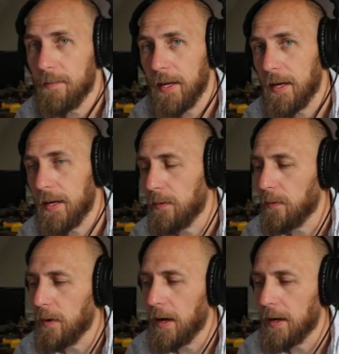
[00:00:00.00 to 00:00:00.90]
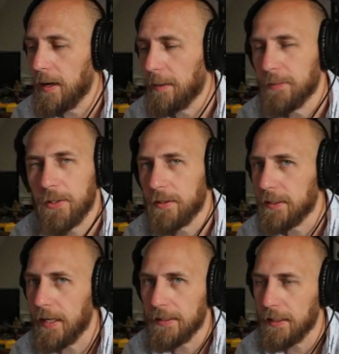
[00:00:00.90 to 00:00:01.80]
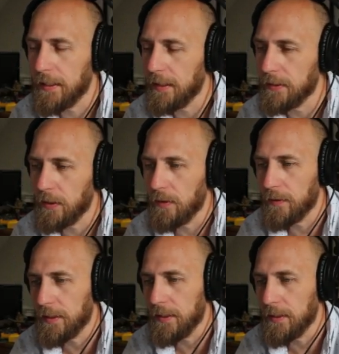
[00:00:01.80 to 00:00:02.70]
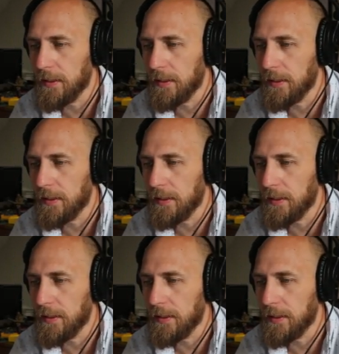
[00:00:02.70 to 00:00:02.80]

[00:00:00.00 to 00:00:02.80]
and I'm sure this guy is going to need to overheat.